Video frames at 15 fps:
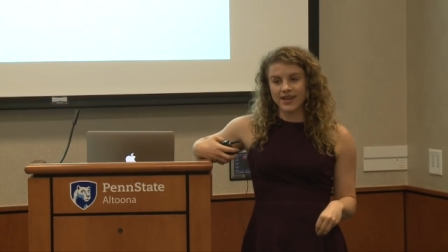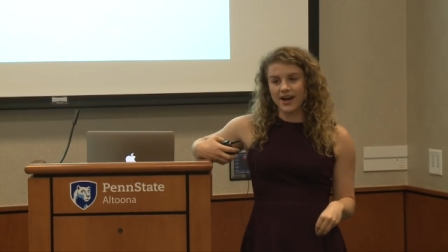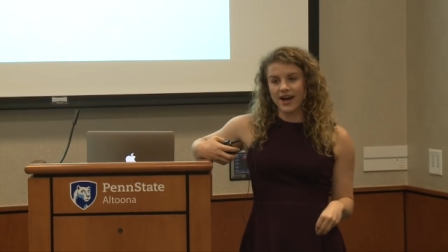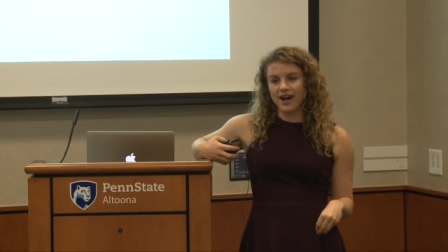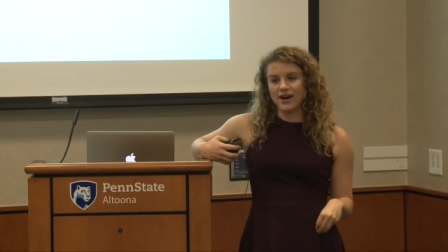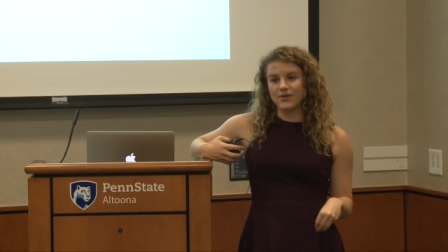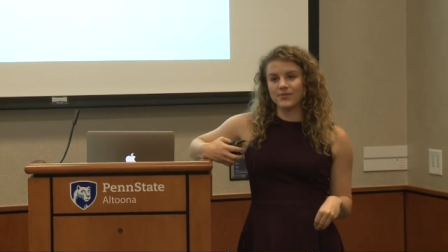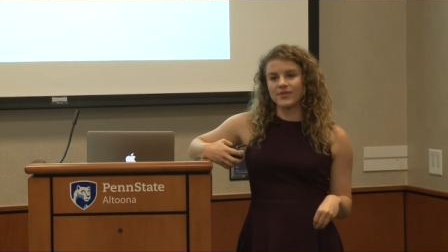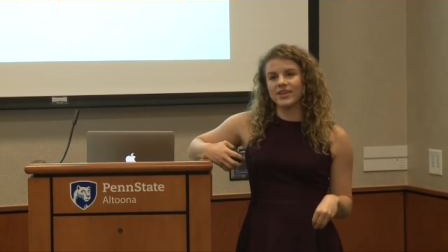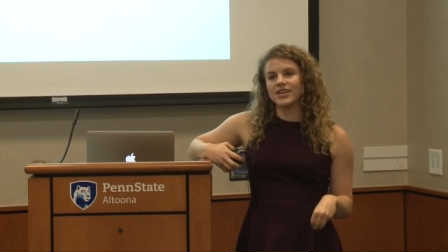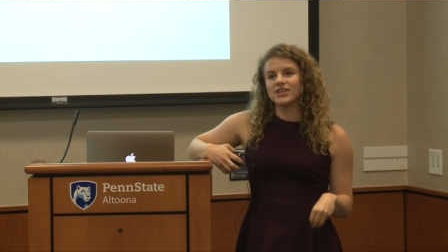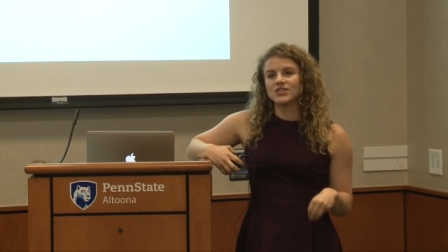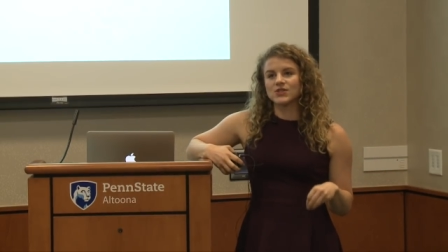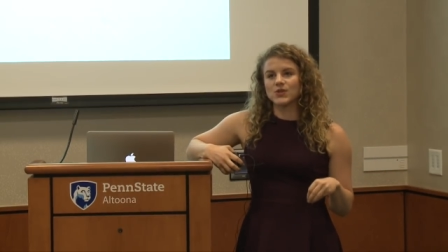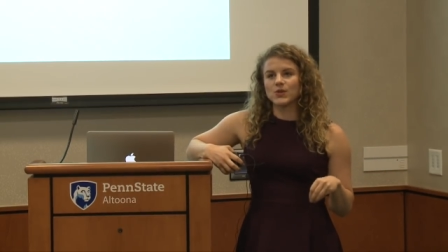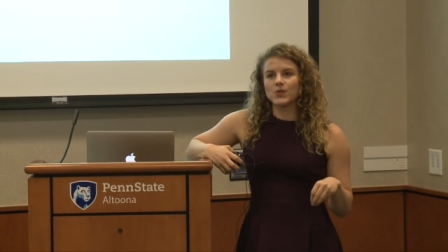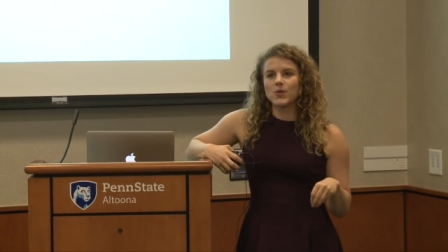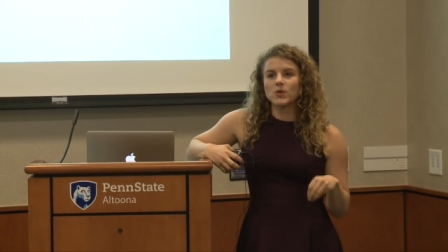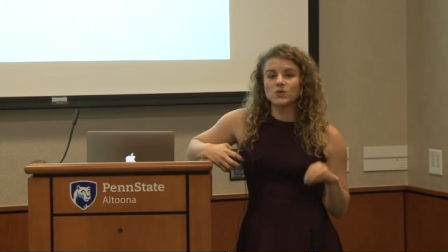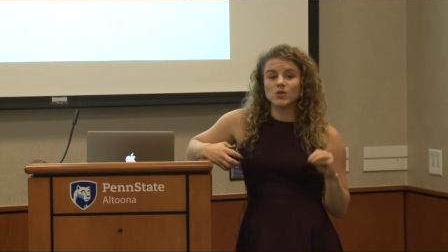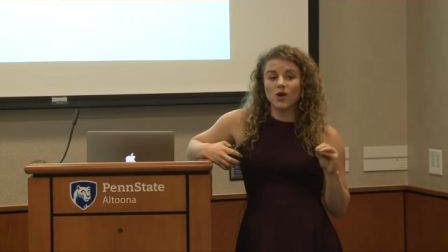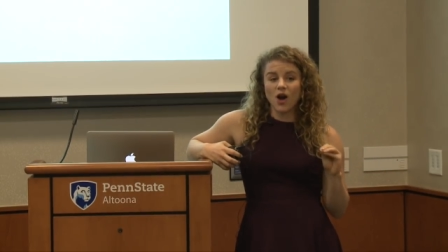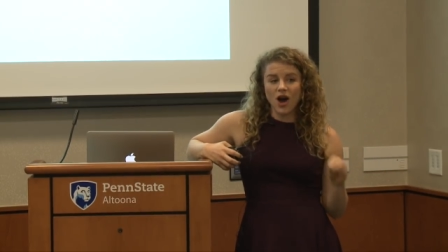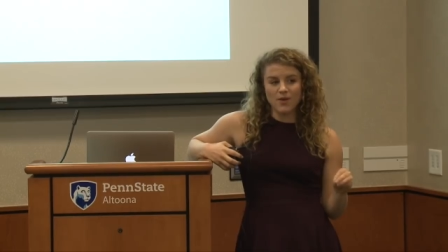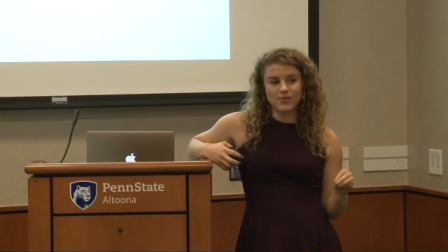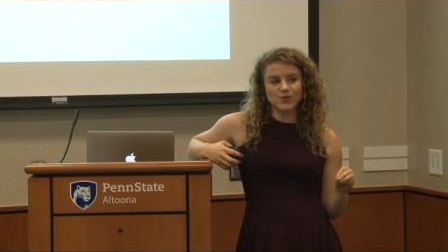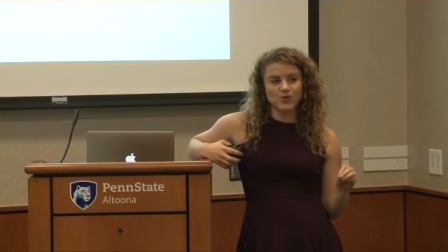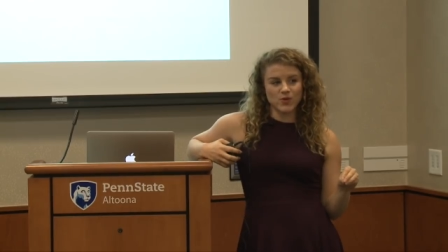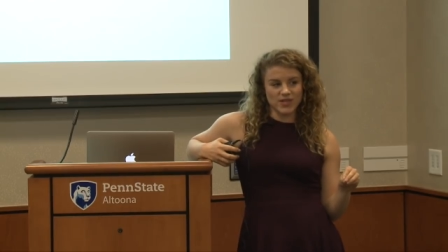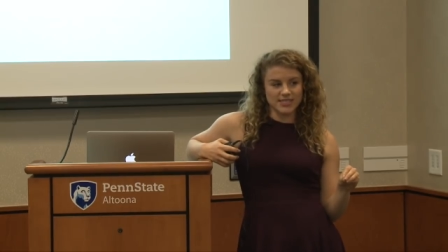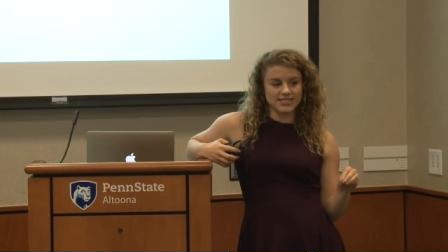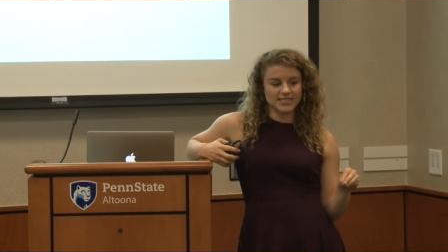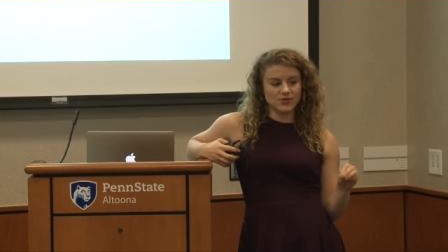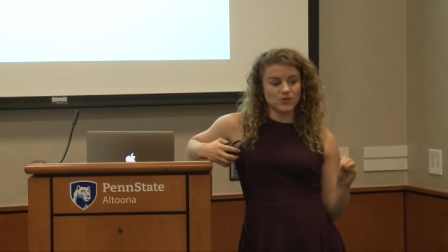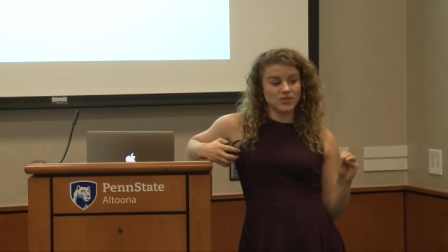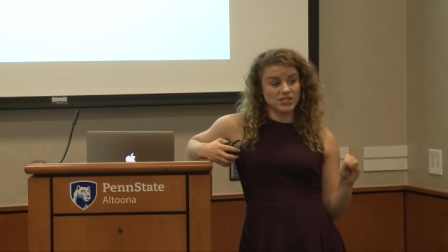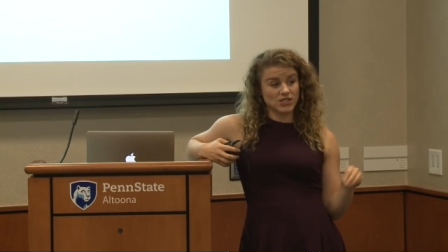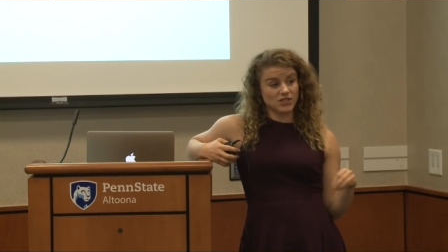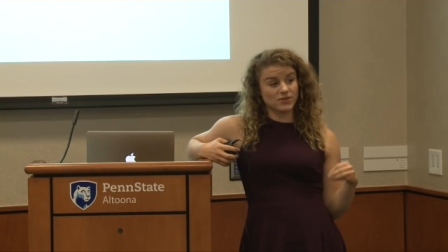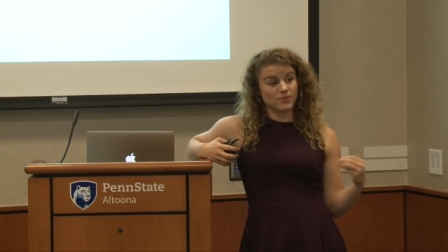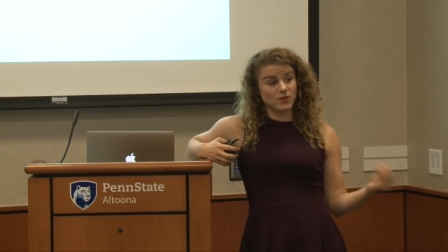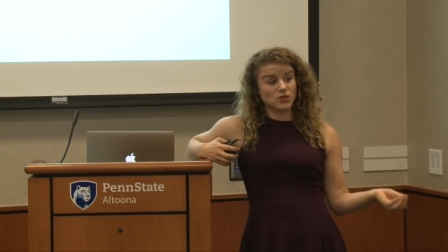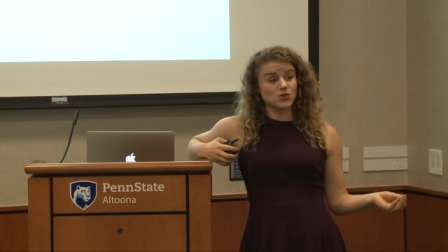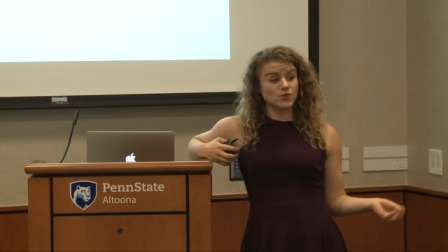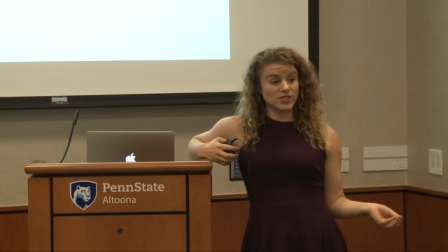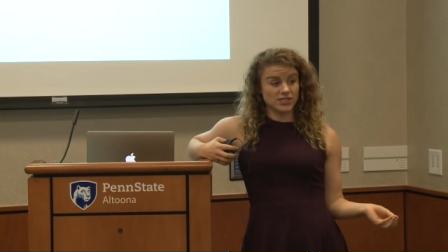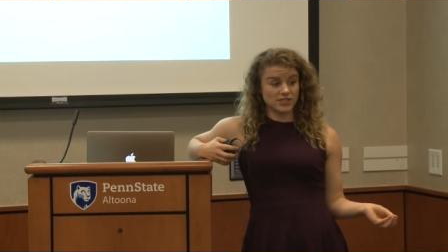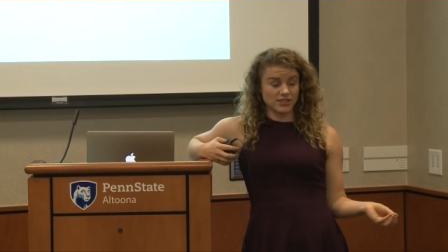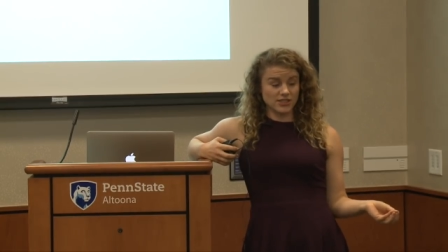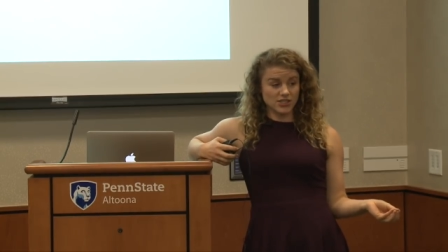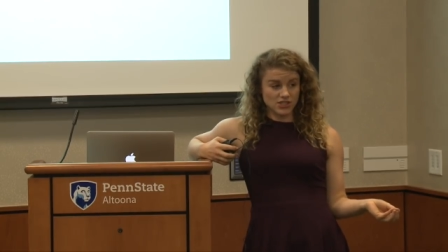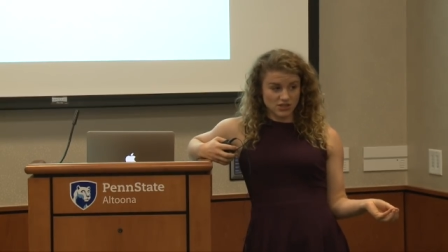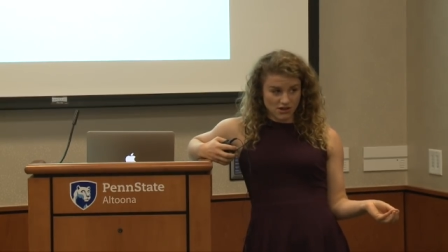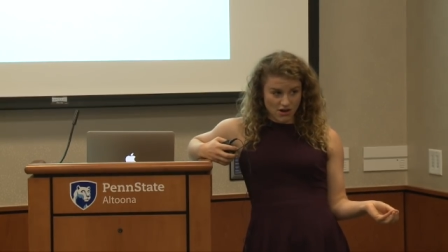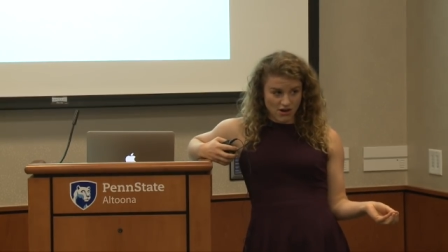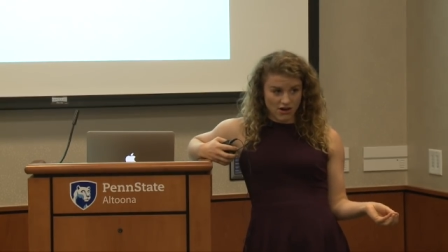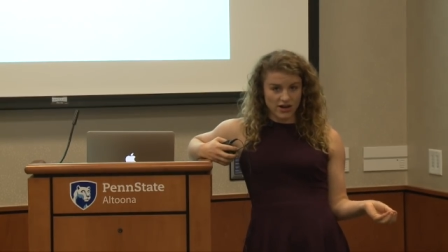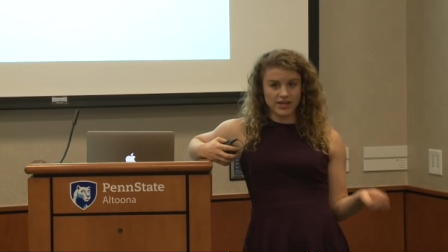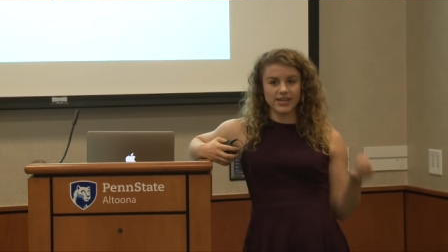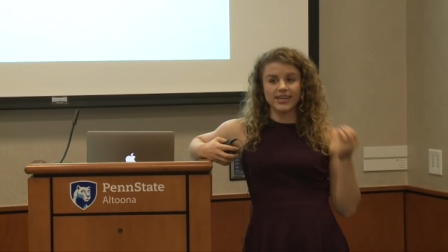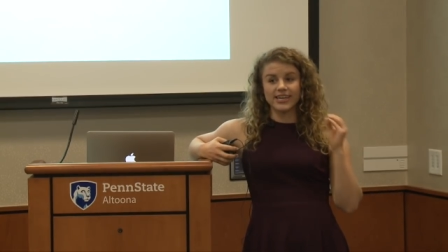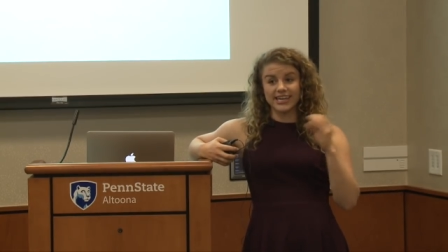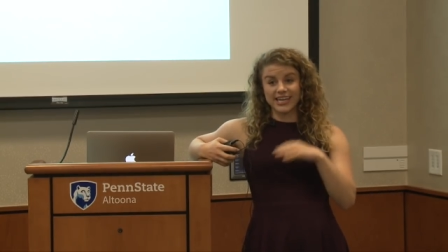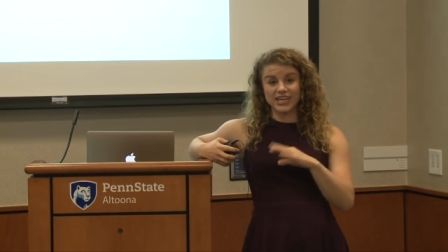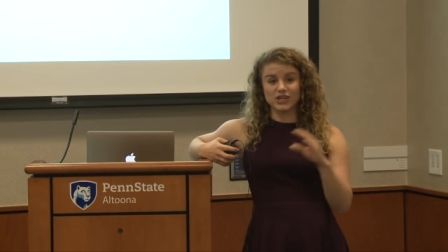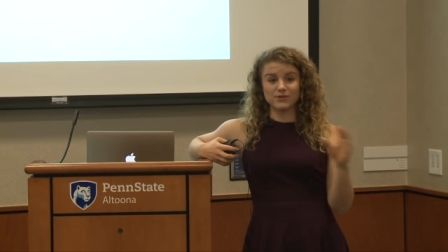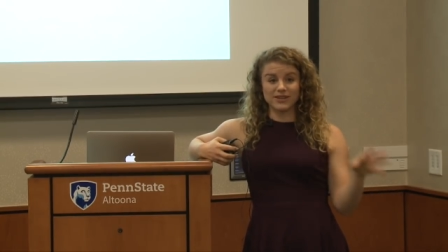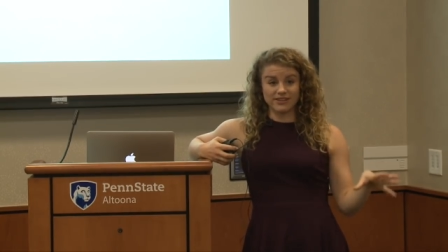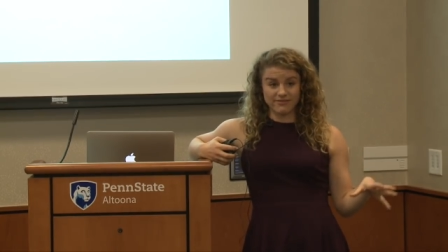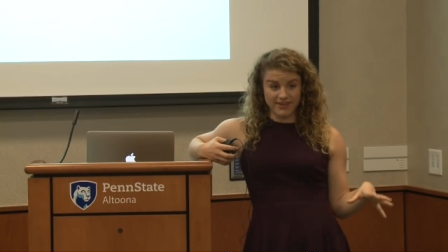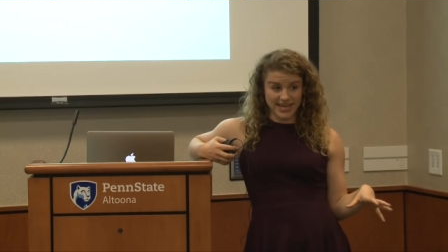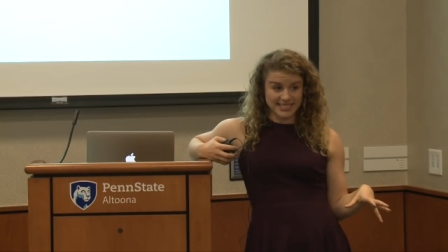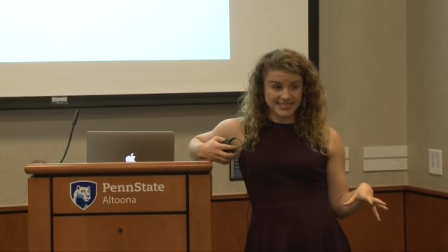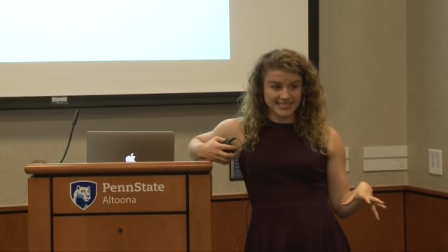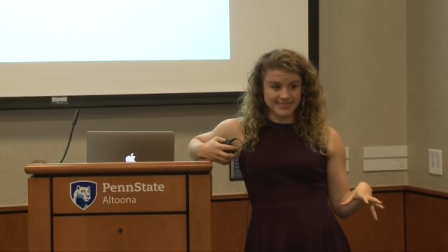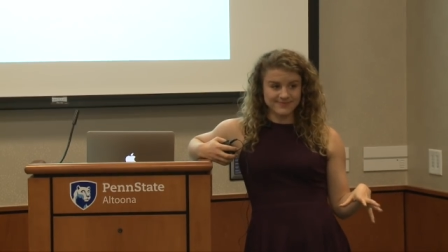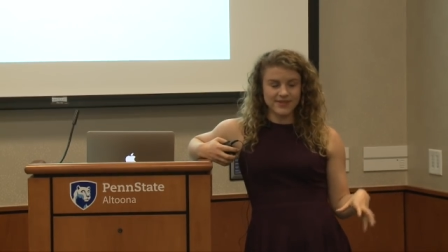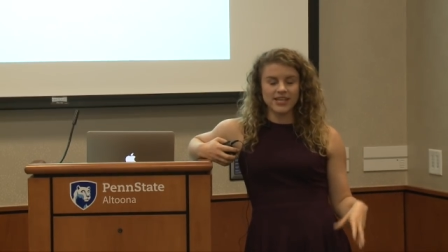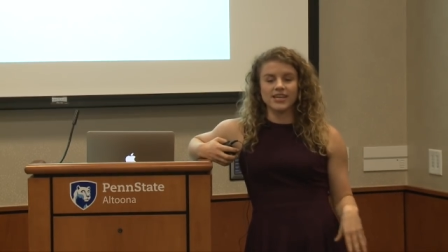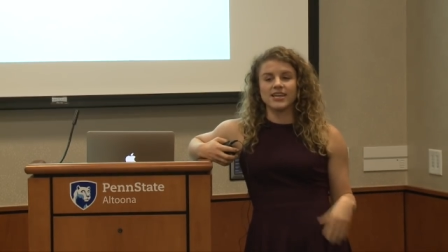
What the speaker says: So the most common ones and ones that are most researched are intermittent fasting,